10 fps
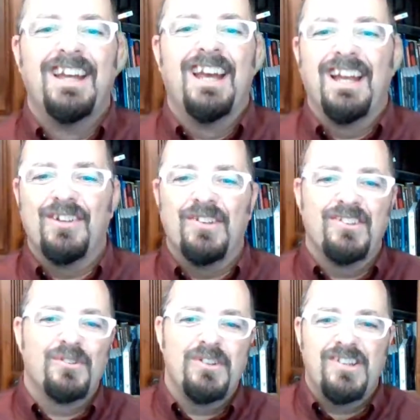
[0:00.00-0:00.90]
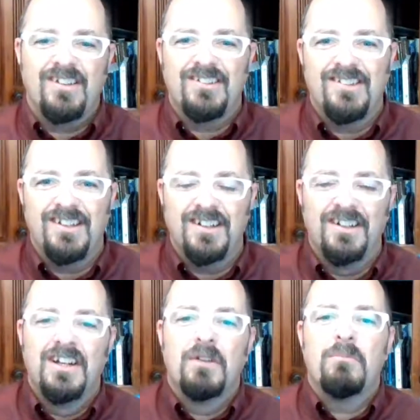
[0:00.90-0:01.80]
Anyways, reach out to Tina.
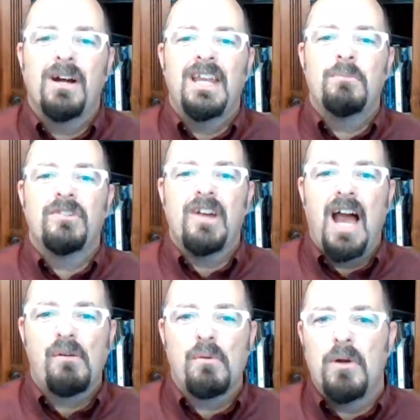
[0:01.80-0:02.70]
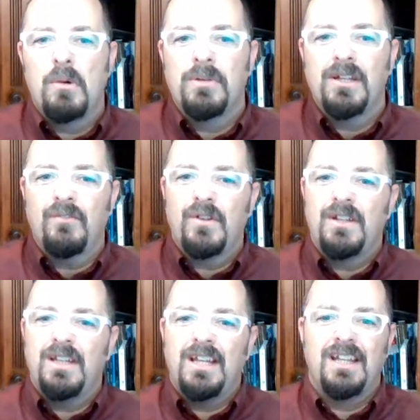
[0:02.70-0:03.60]
My name is Ira Bowman. If you
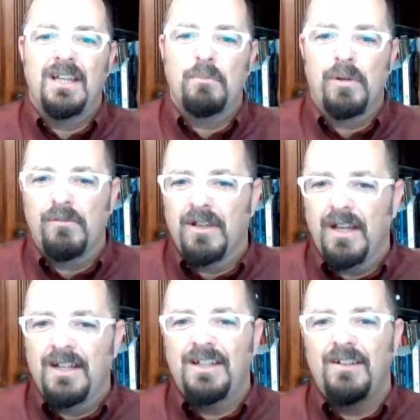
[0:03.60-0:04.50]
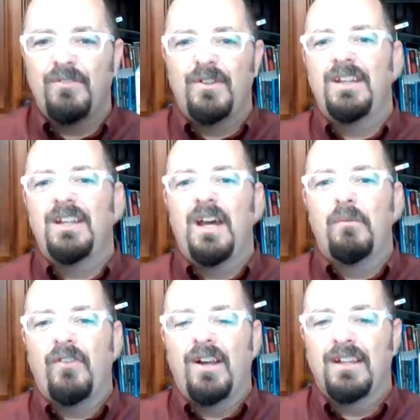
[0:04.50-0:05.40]
need anything print related, if you need
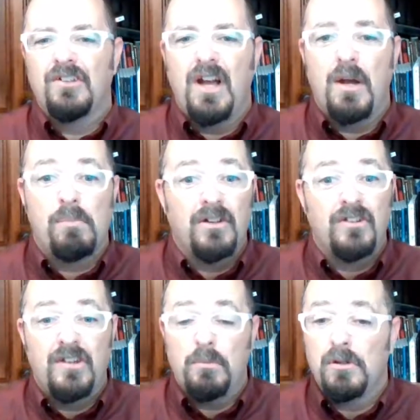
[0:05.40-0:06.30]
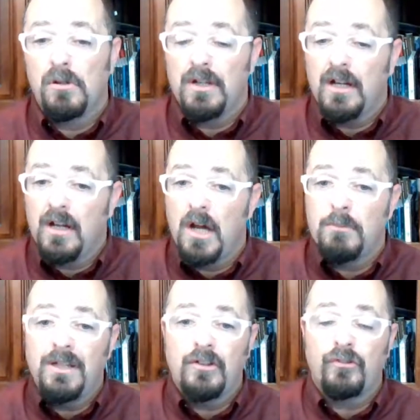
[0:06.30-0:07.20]
help finding a job, projecthelpyougrow.com
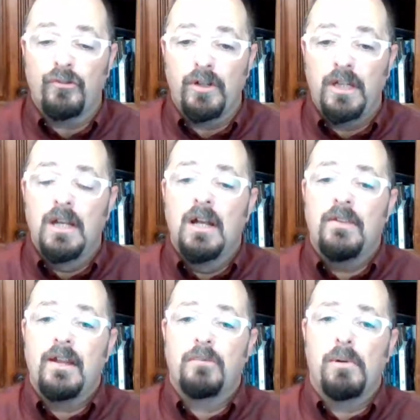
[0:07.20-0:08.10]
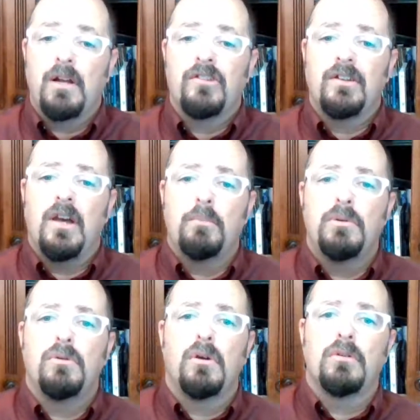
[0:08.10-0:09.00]
is free. That's
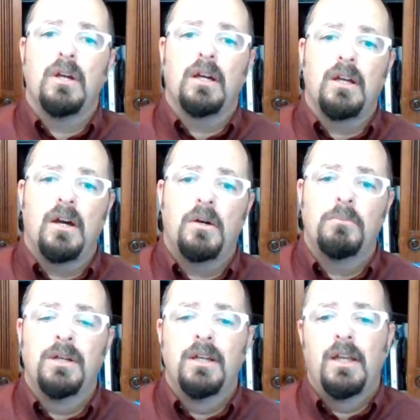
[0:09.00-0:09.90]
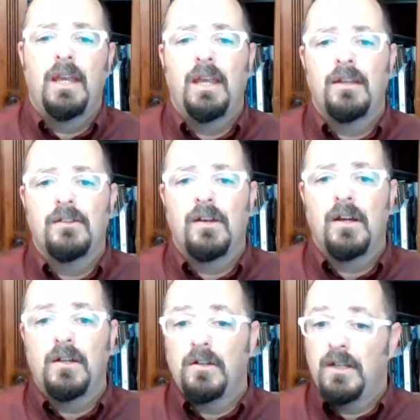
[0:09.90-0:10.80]
projecthelpyougrow.com. And
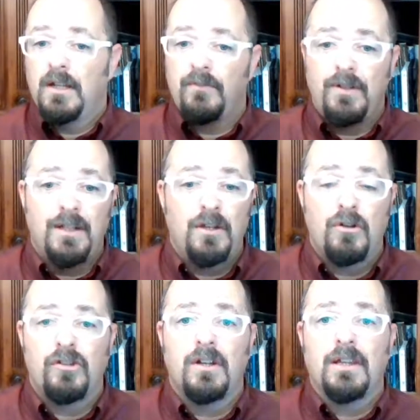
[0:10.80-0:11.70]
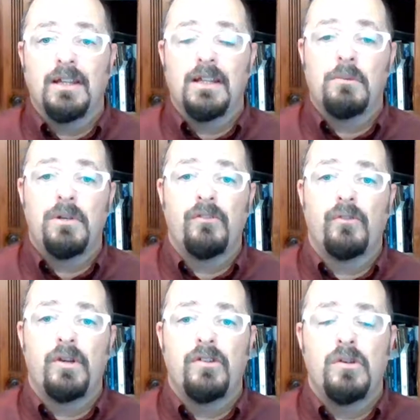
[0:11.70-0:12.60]
uh, again, if you need coaching on LinkedIn, I'm here
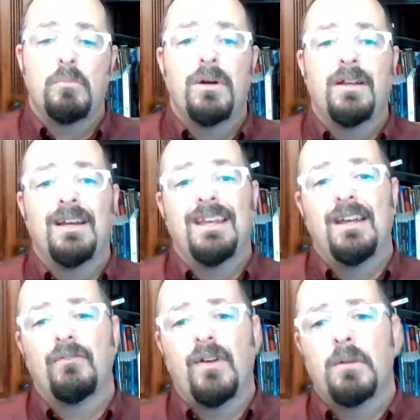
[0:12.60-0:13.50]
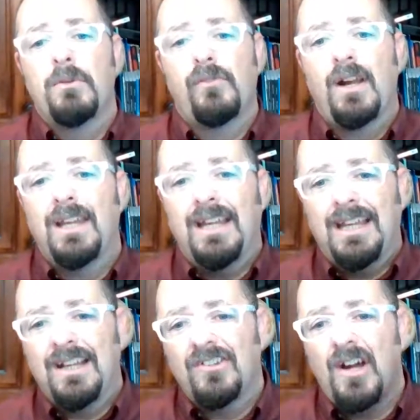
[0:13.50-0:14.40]
for you too. But again, Follow Me Friday
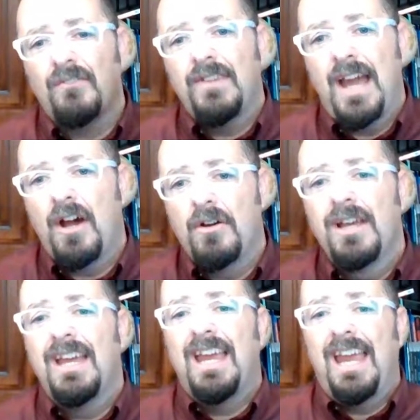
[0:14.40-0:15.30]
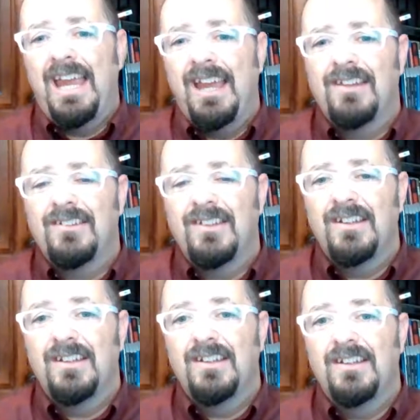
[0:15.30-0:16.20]
kicks off now. And
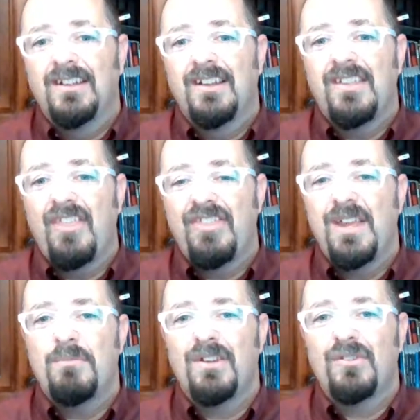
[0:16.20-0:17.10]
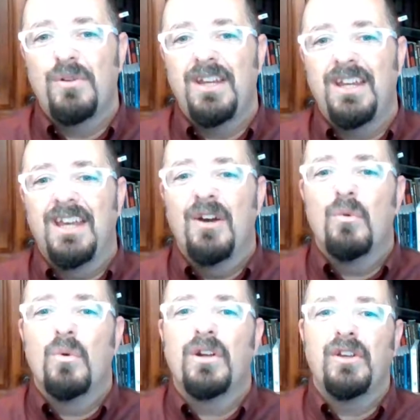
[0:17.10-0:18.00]
the theme this week
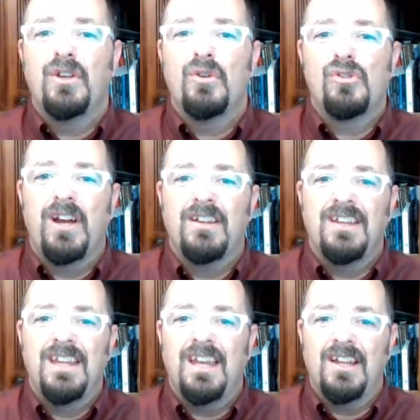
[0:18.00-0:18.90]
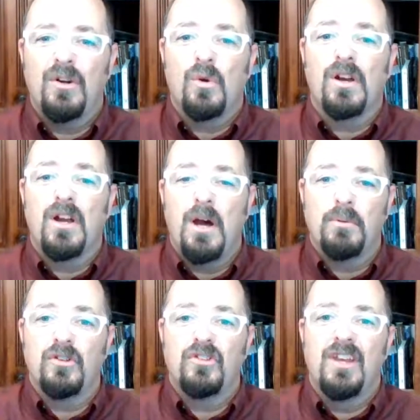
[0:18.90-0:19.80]
what are you trying to get or
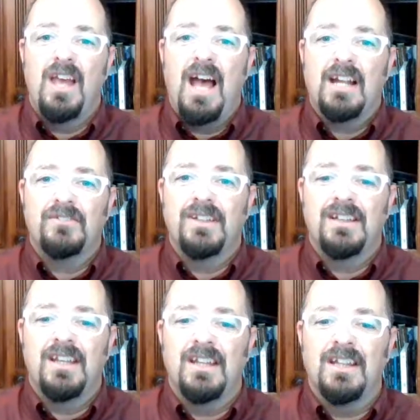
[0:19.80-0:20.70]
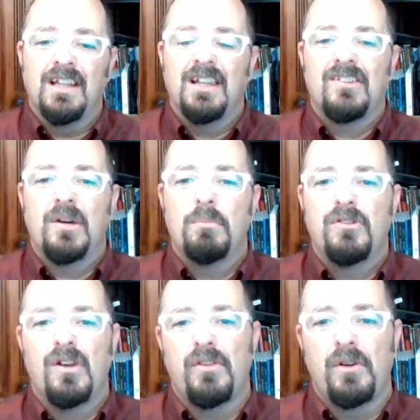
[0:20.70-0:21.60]
accomplish out of LinkedIn? Let's help
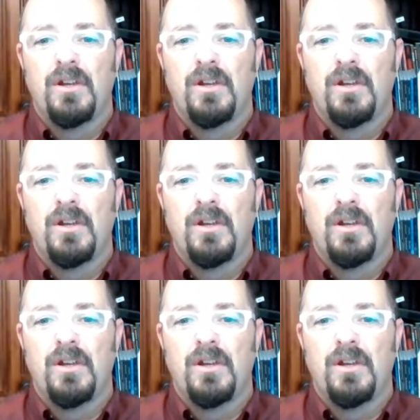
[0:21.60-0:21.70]
each other.